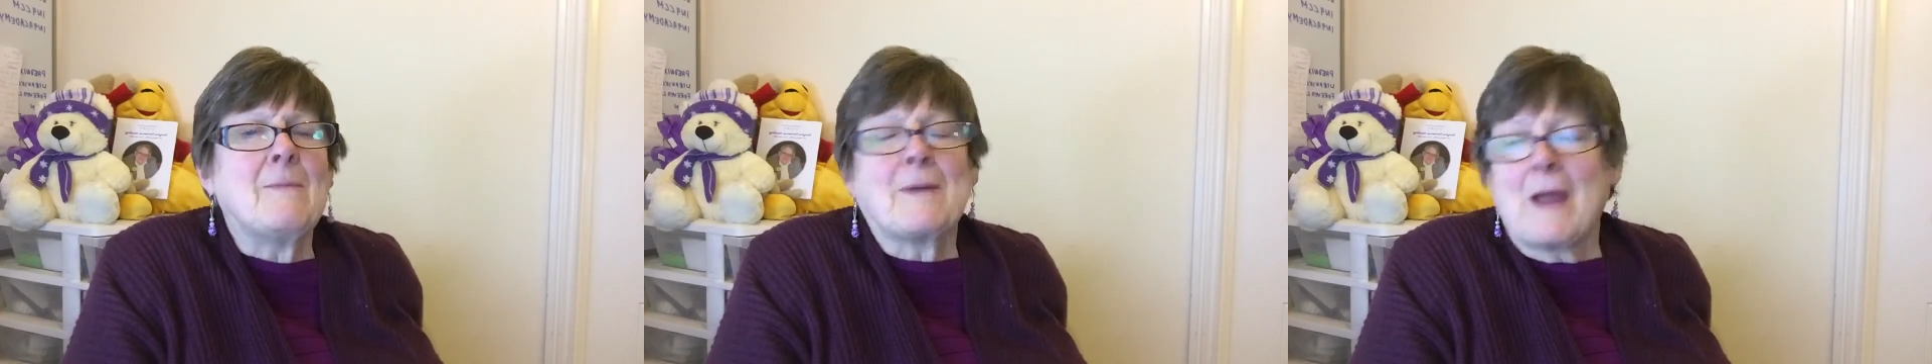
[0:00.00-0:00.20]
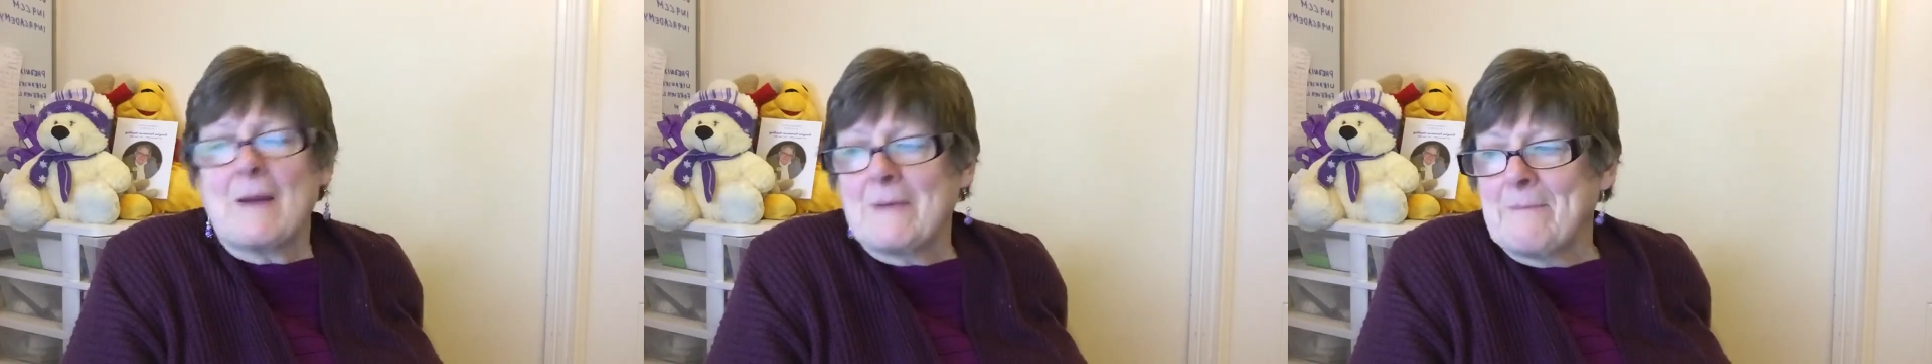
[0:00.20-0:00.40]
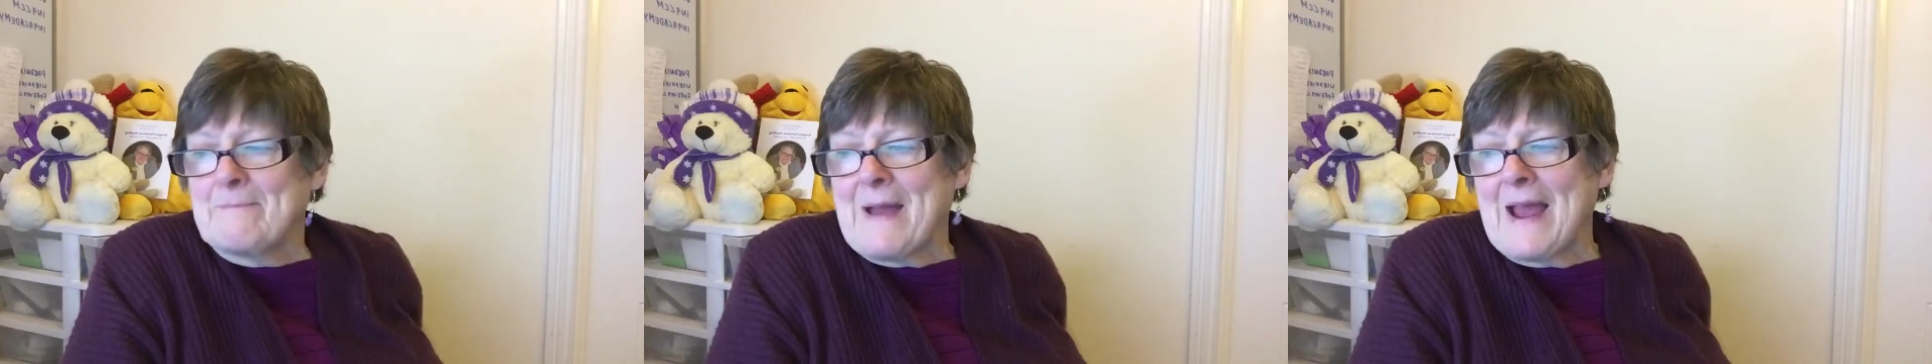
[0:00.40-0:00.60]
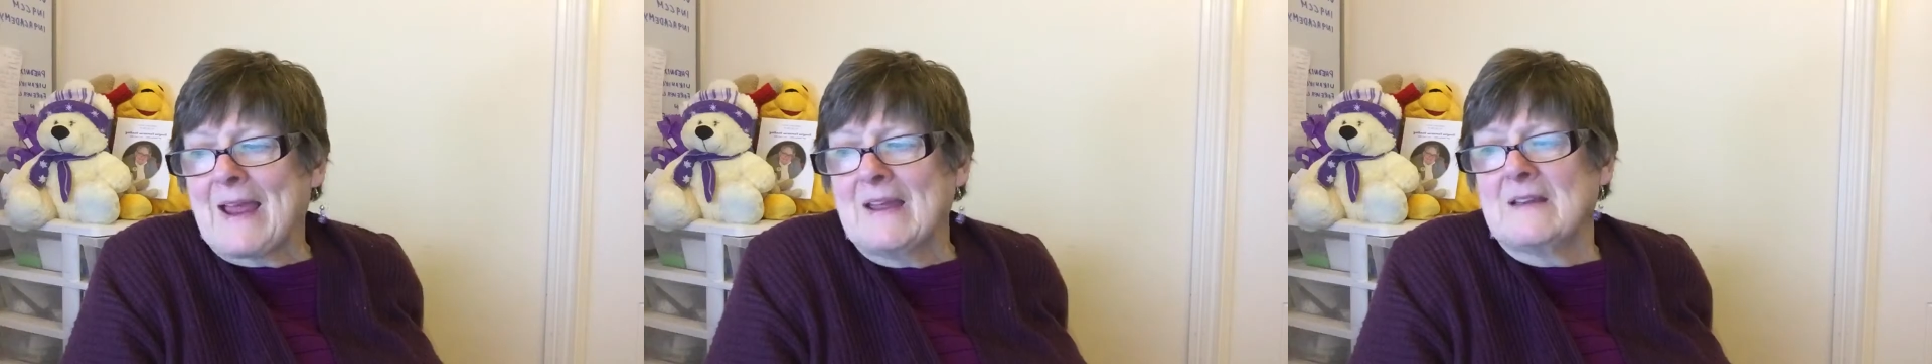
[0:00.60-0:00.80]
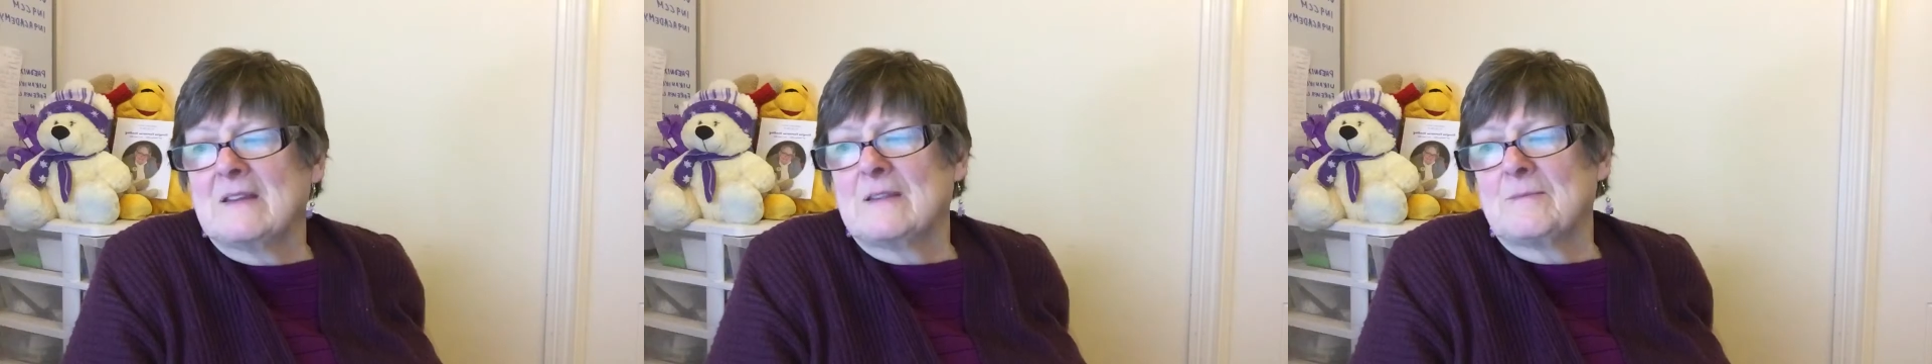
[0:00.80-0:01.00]
coming back
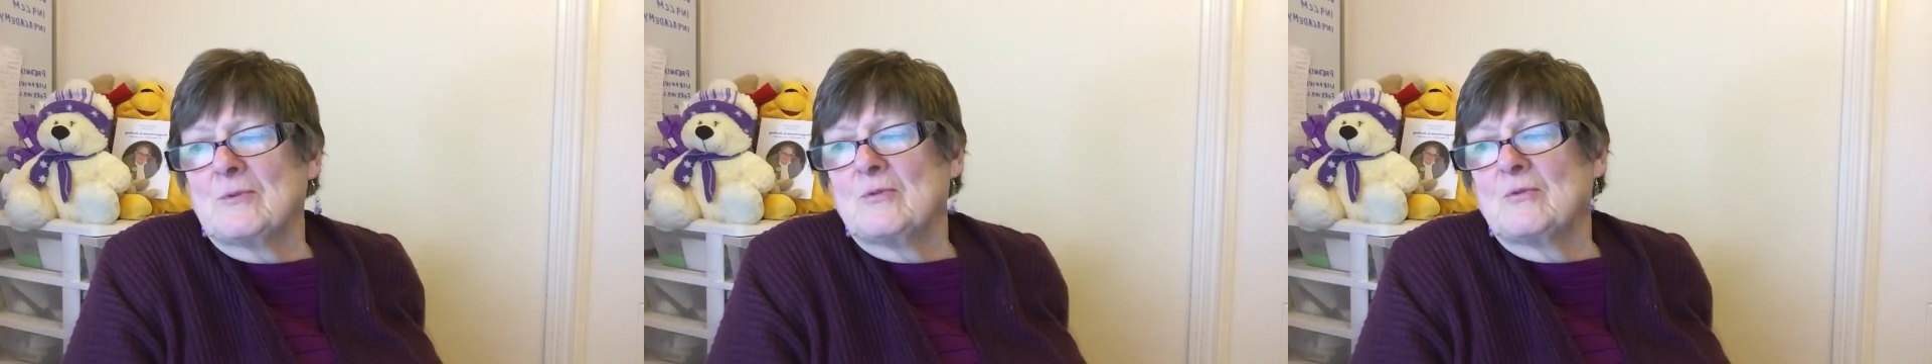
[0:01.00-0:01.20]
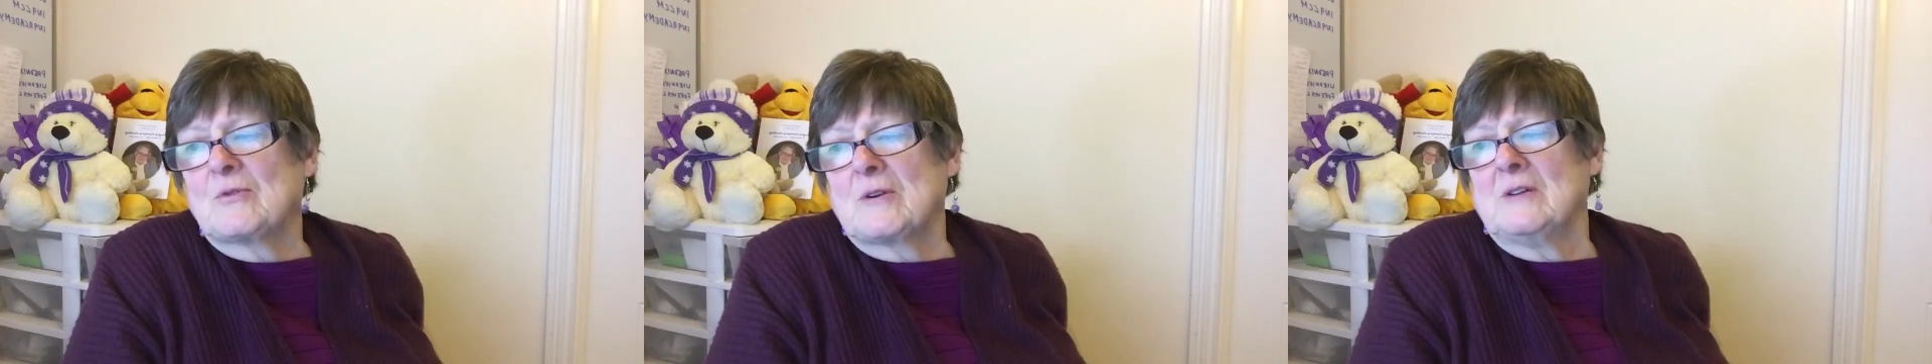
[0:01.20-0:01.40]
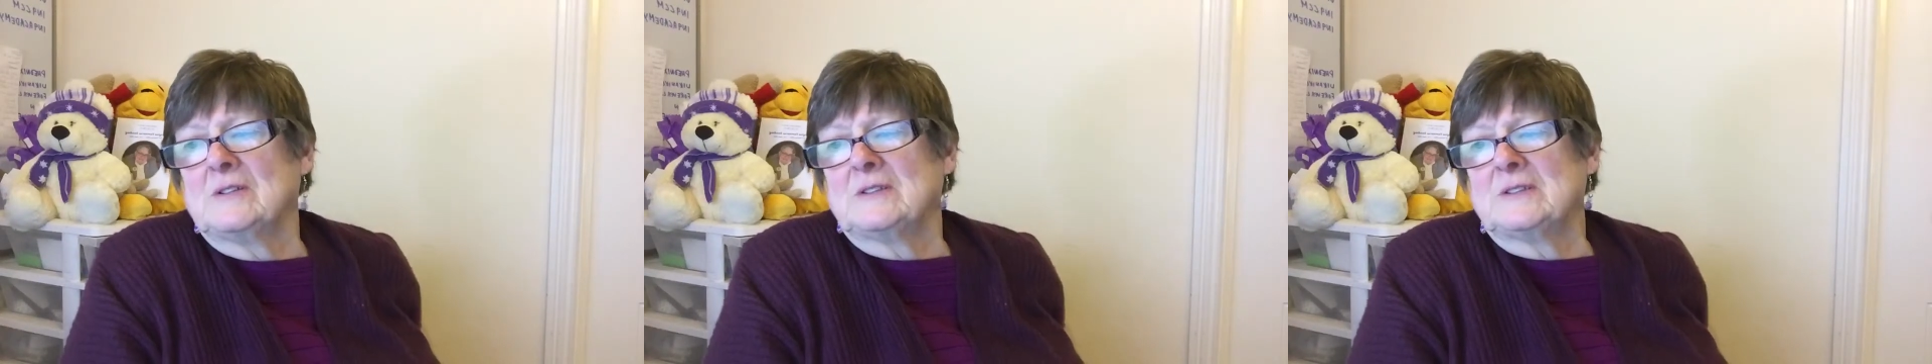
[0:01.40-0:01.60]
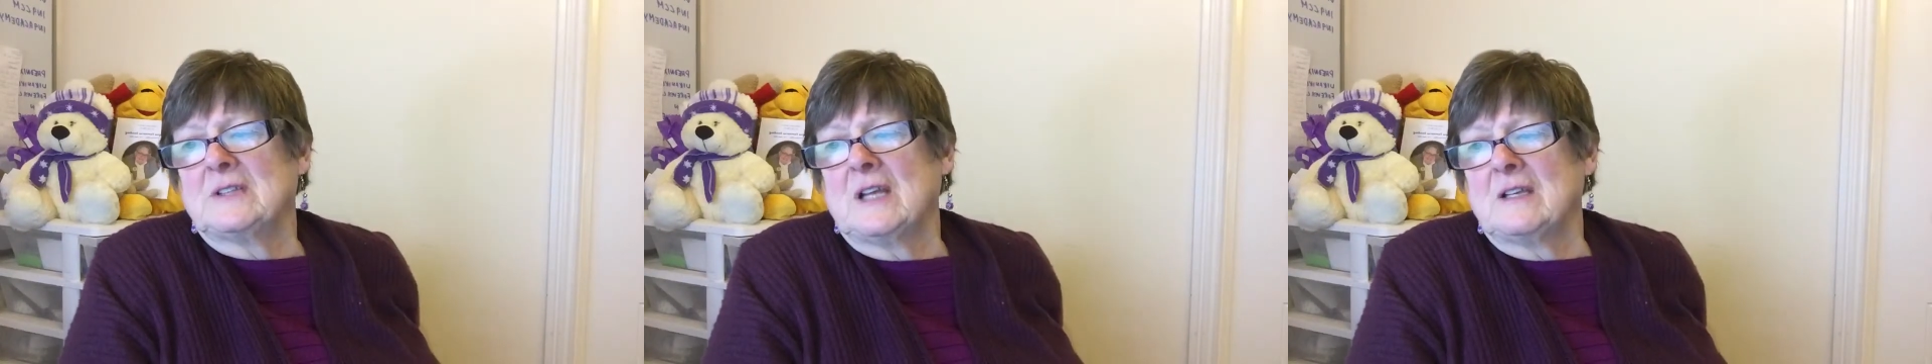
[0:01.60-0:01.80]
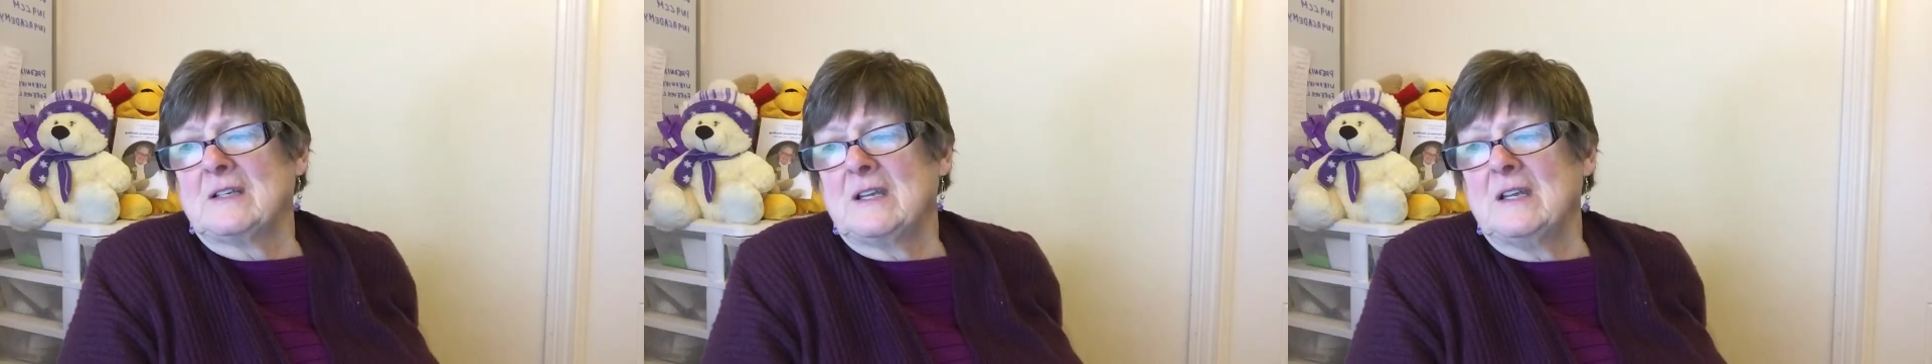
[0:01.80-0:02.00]
into the broadcast,
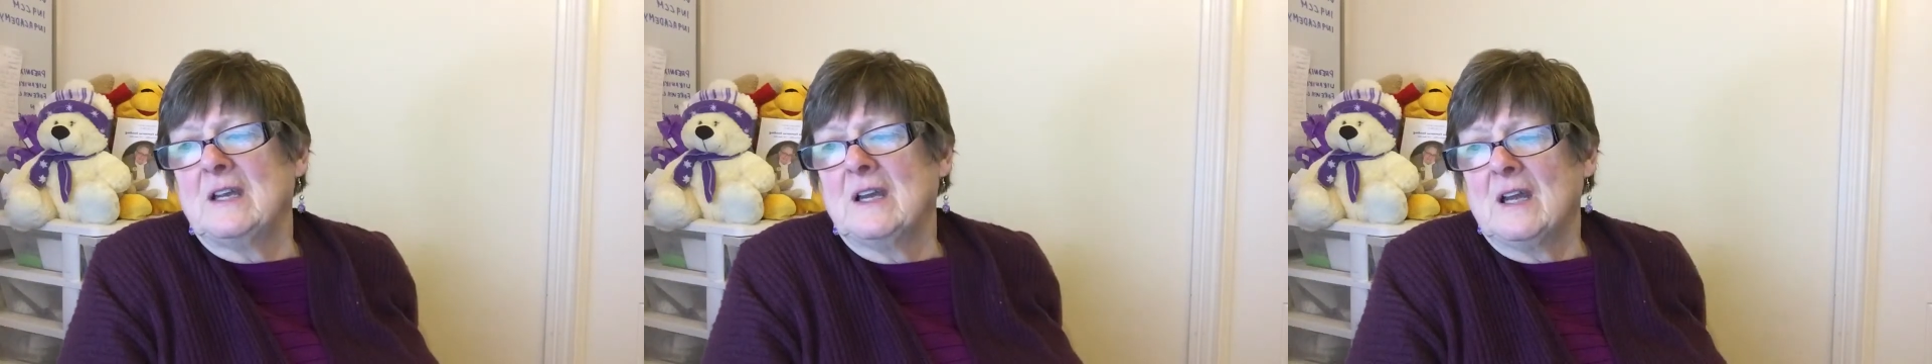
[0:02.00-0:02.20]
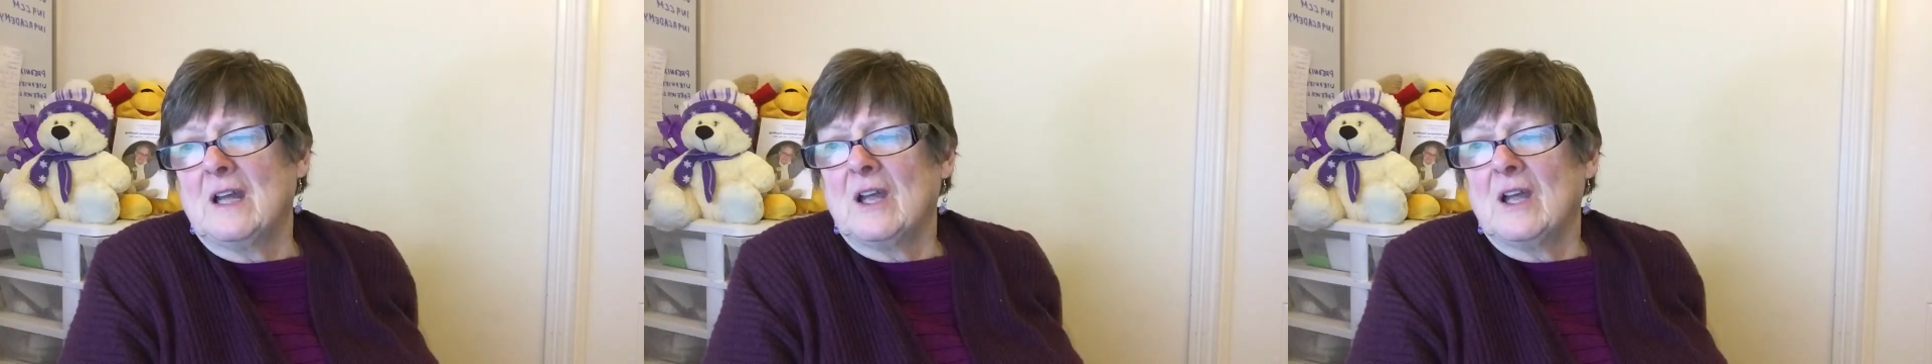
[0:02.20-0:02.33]
Sandy.